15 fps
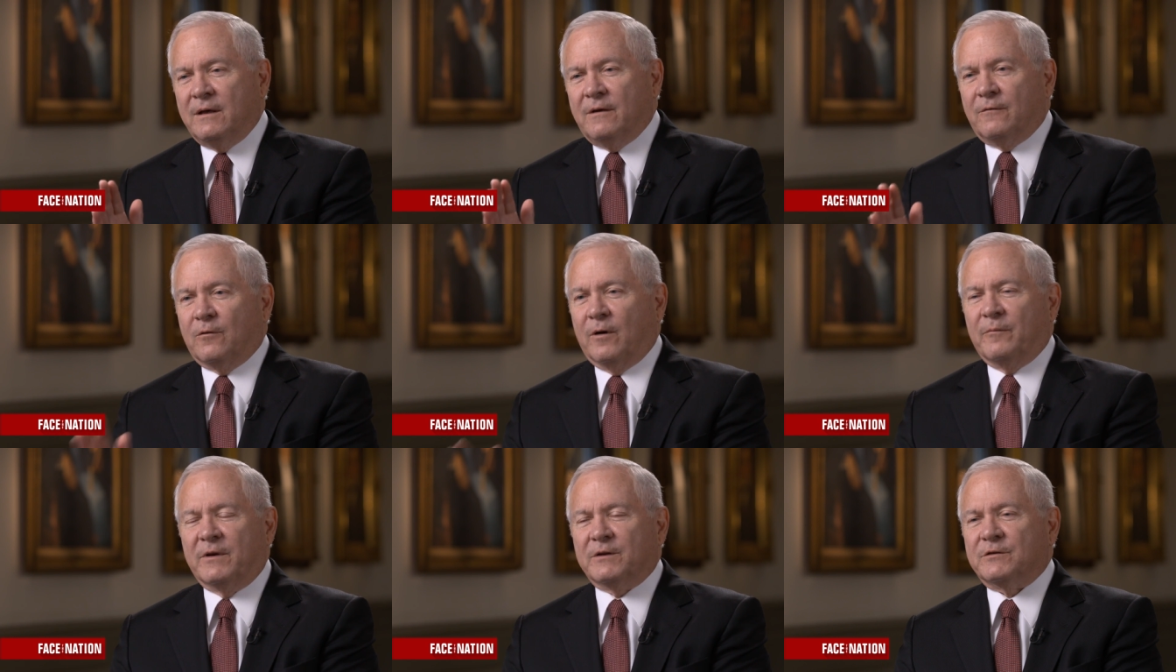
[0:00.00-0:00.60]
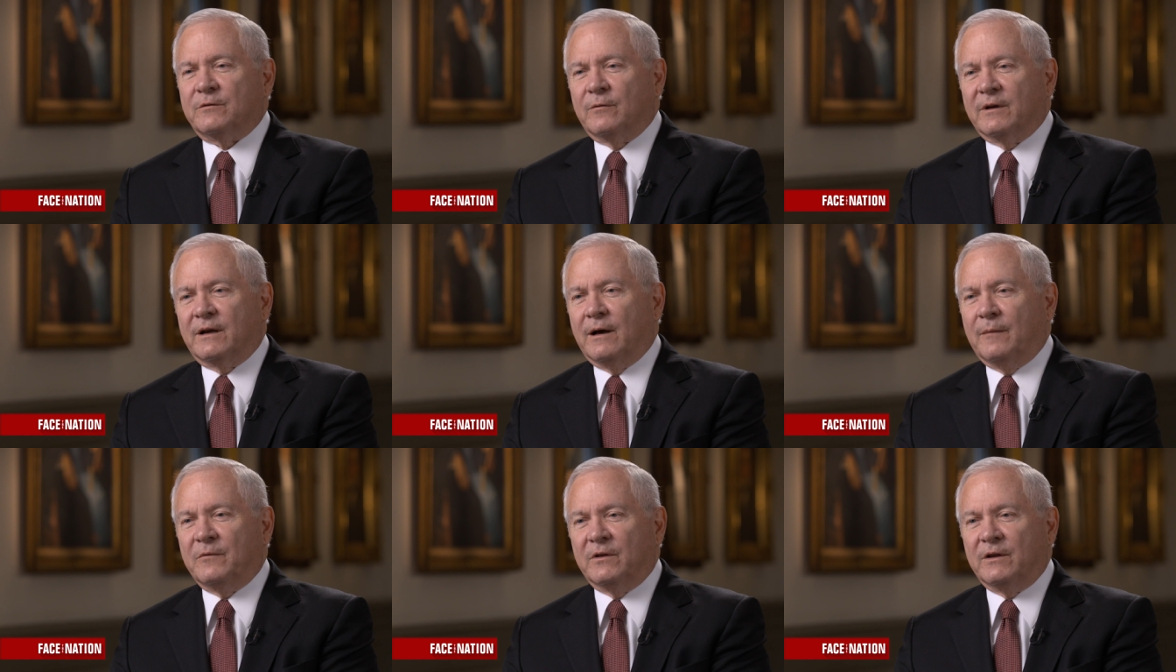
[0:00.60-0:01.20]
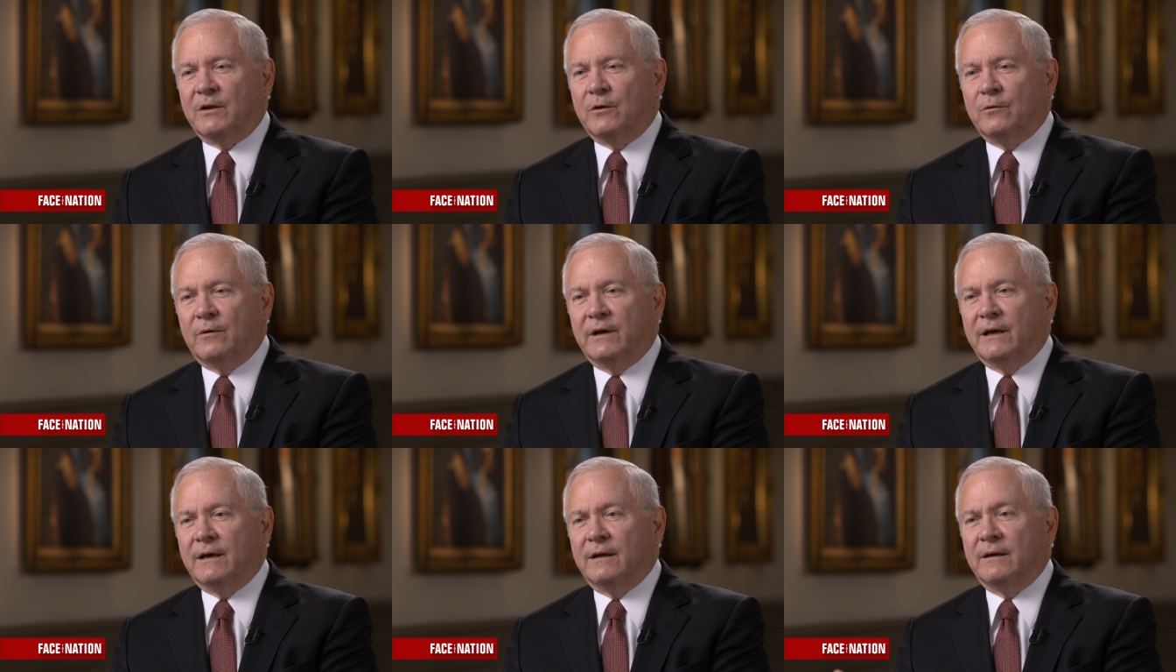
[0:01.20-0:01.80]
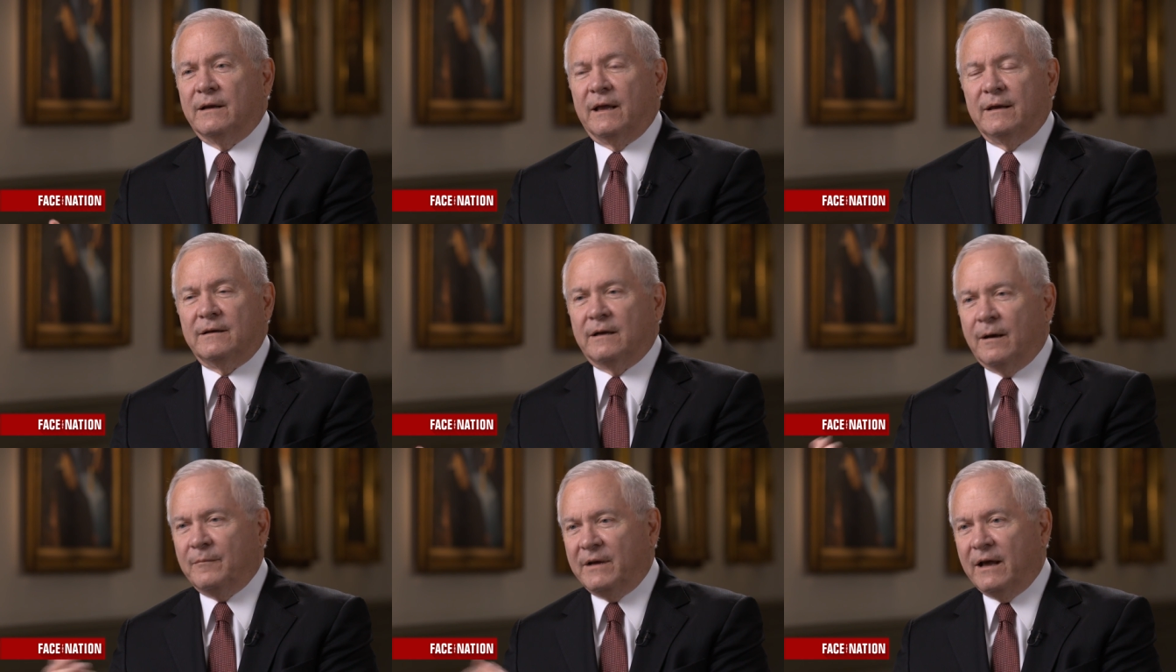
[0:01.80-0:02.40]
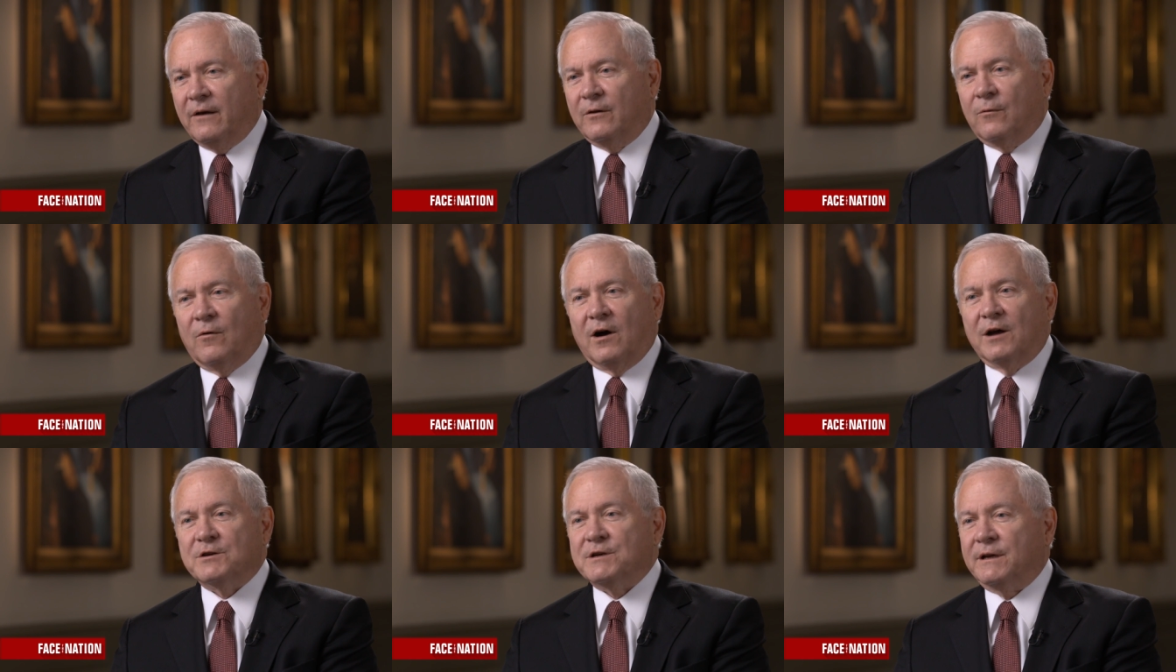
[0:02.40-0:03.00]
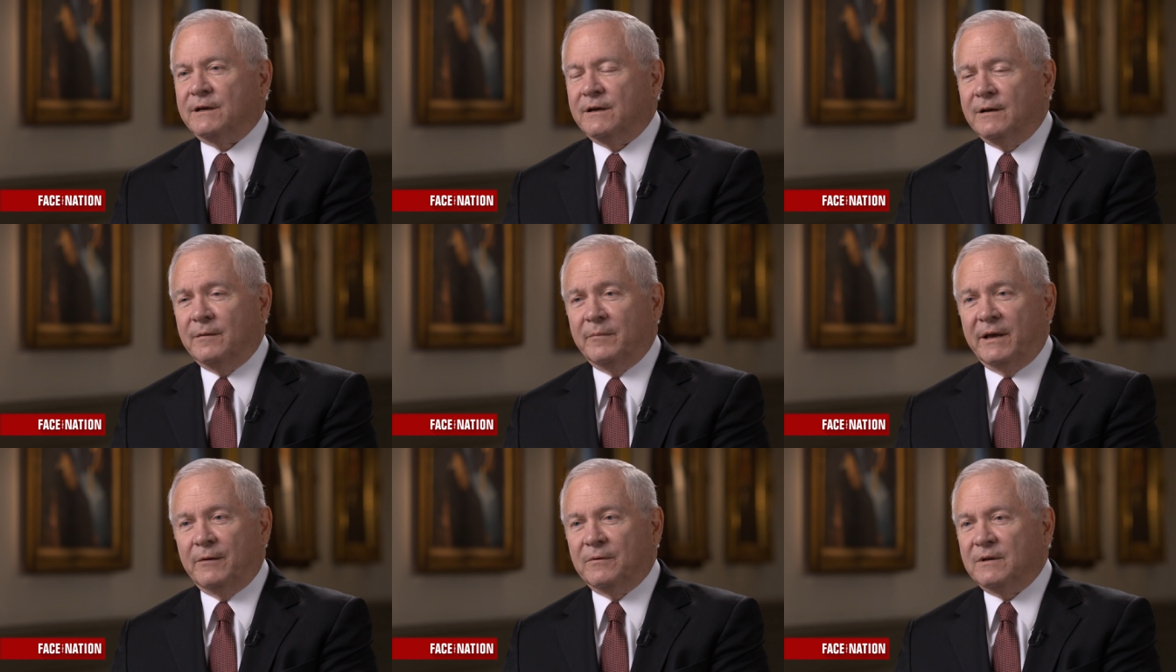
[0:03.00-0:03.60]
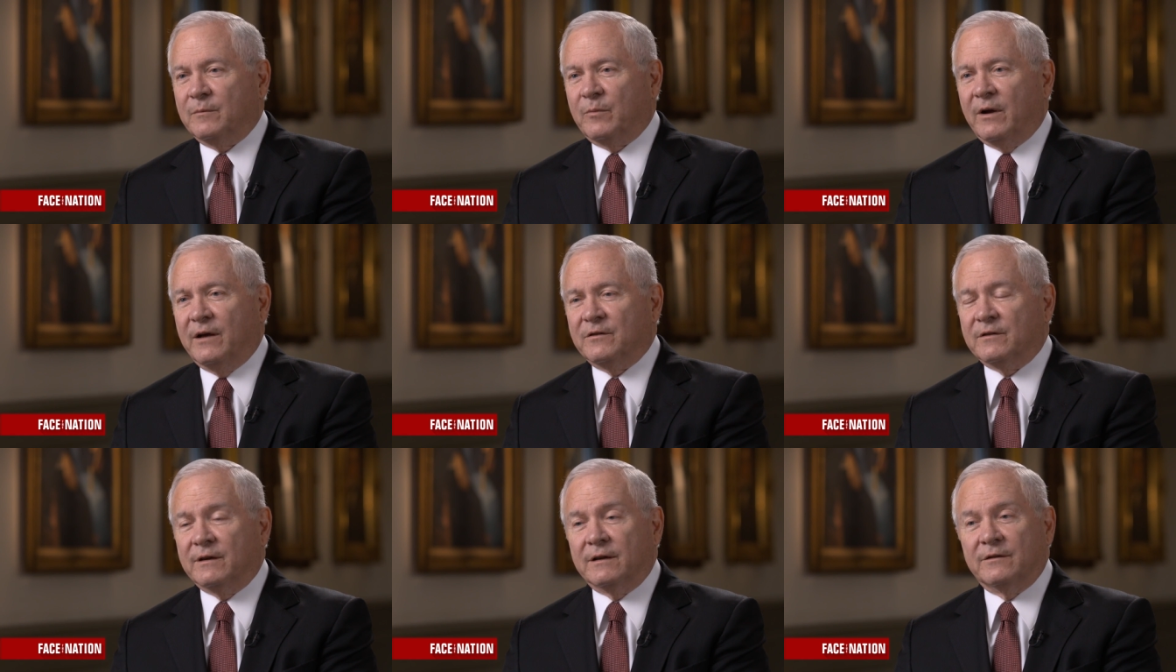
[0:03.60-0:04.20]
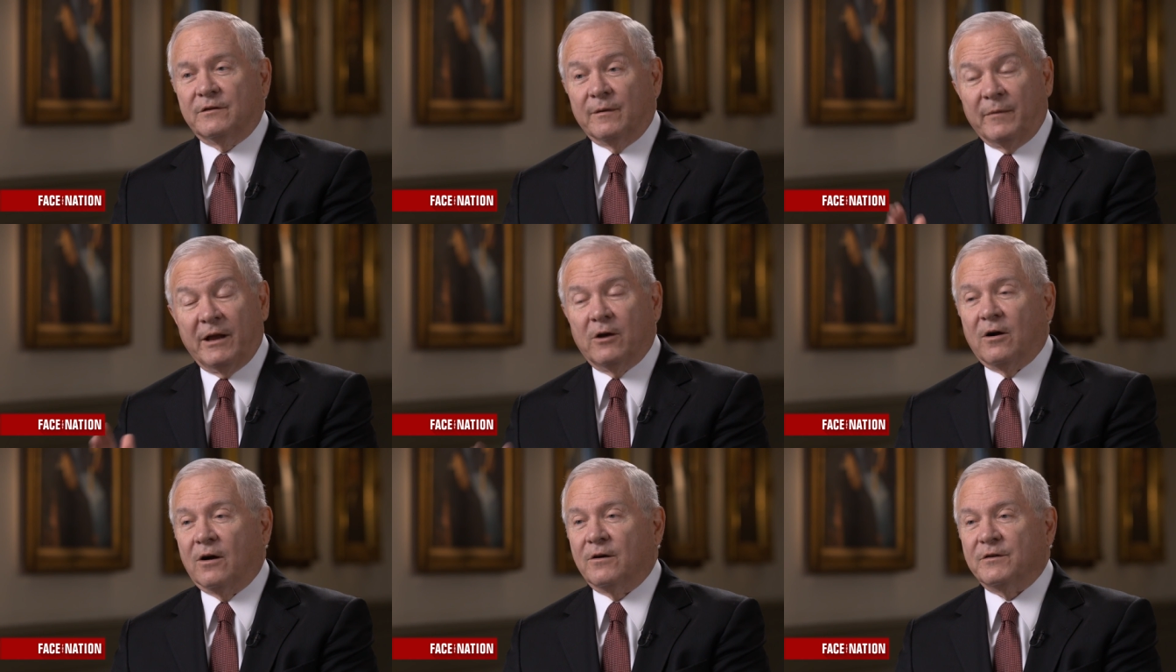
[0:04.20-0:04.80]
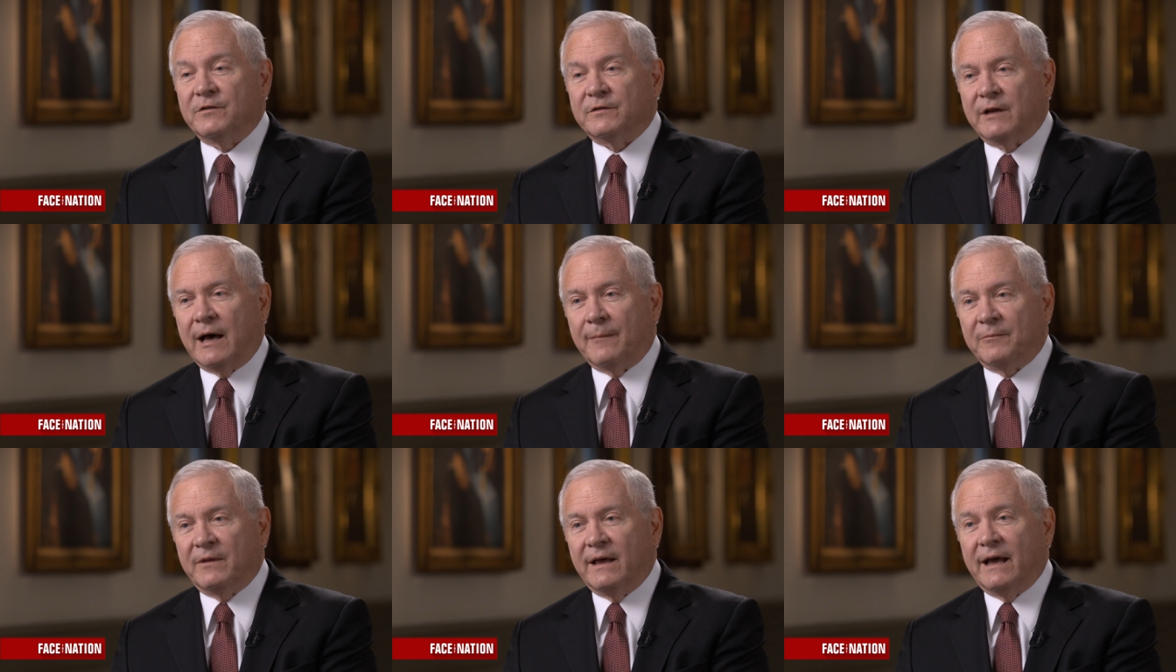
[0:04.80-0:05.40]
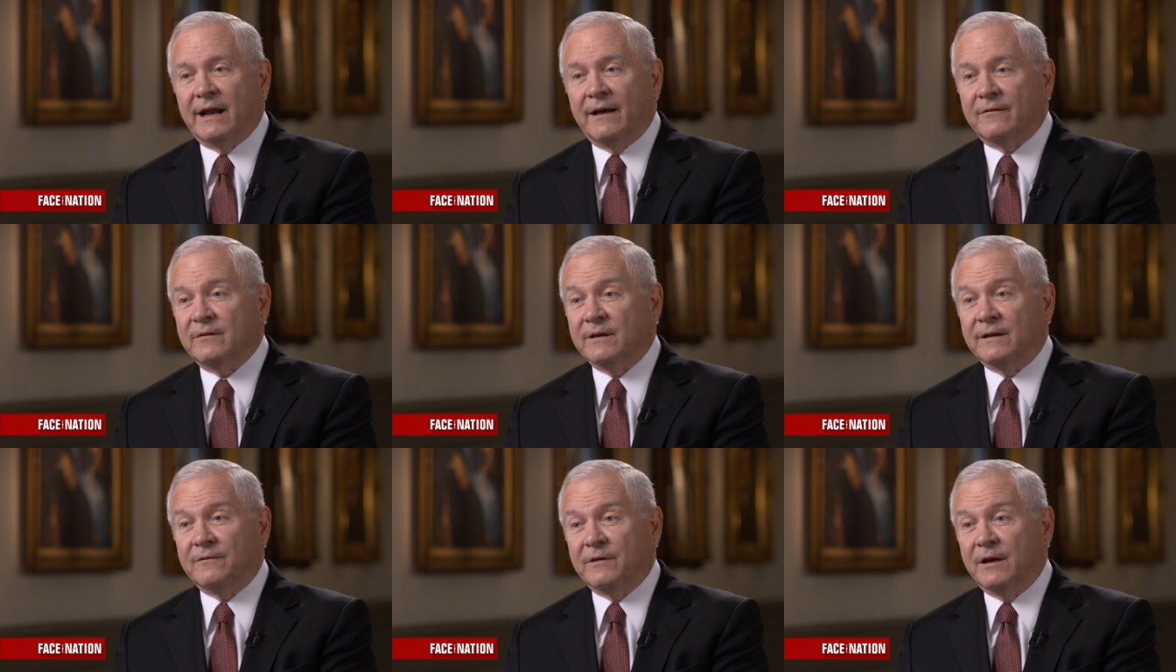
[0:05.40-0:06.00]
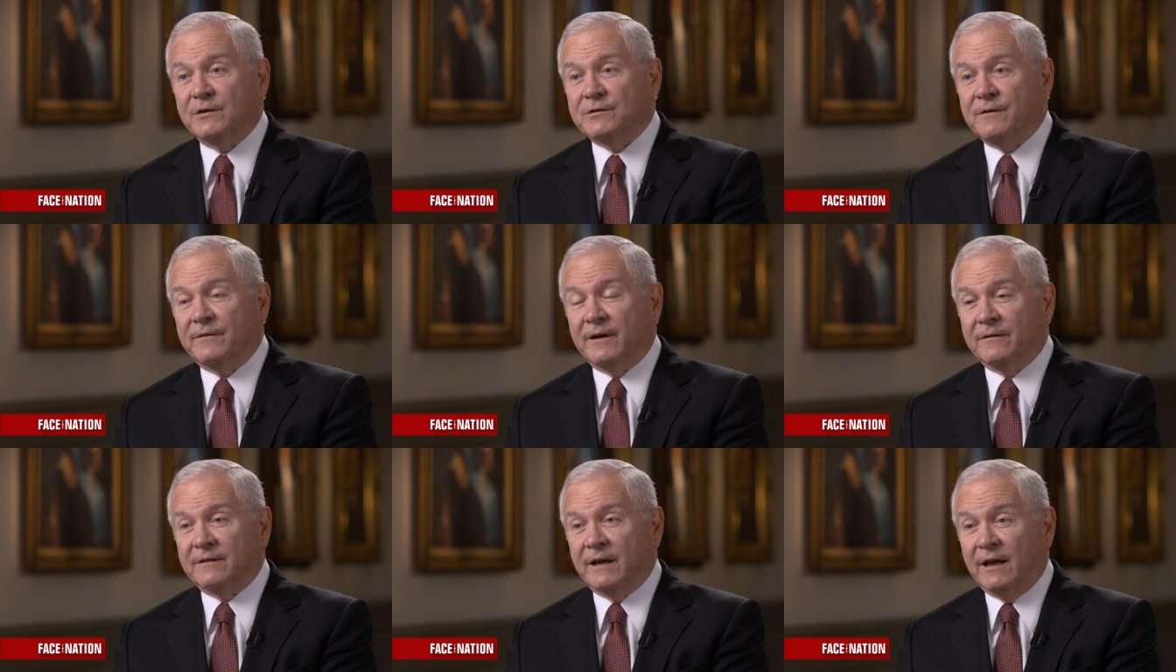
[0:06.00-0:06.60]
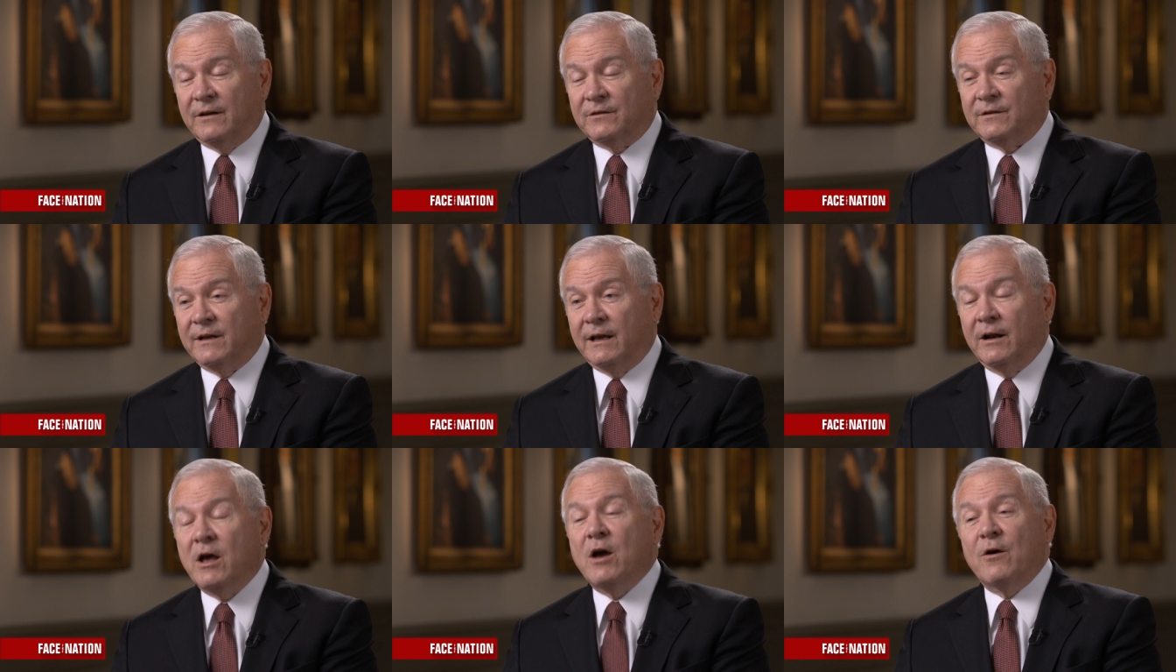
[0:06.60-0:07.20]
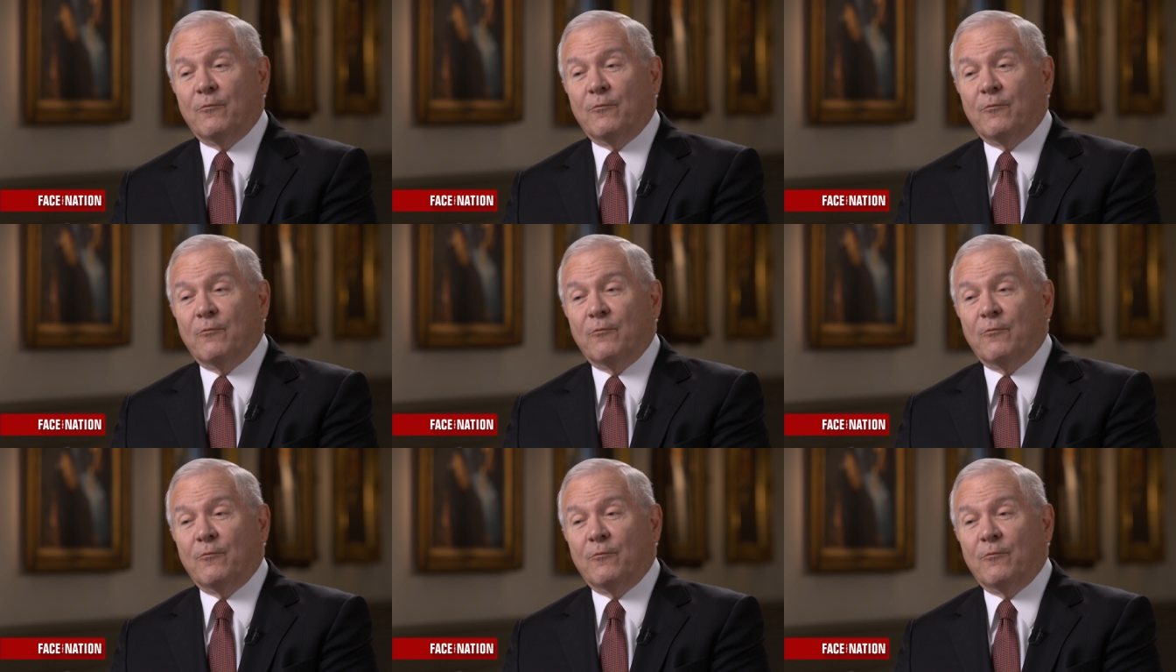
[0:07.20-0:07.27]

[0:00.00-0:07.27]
foreign minister would come to the U N, he'd come down to Washington and meet with the president. Jimmy Carter stopped that after the invasion of Afghanistan.